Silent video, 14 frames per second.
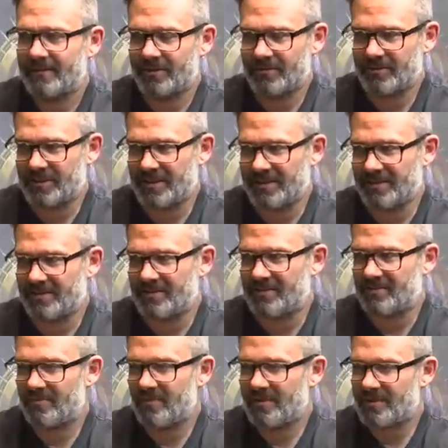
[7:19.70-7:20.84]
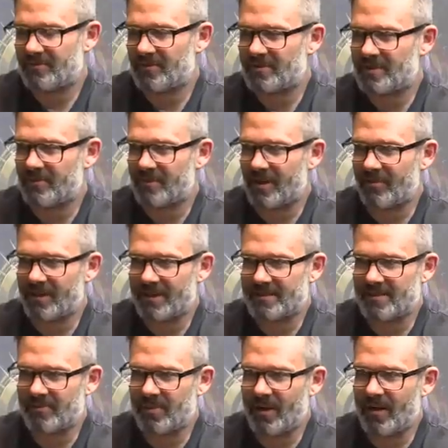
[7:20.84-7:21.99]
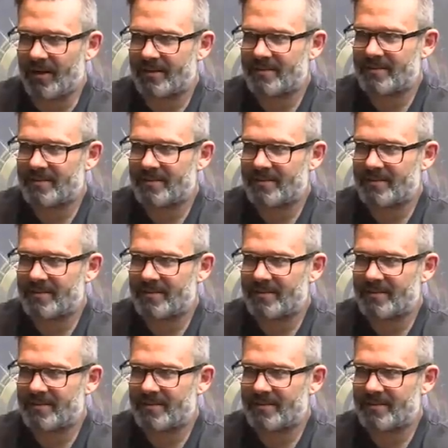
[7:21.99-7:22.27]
oh geez, when's the first time we got one of these in a box?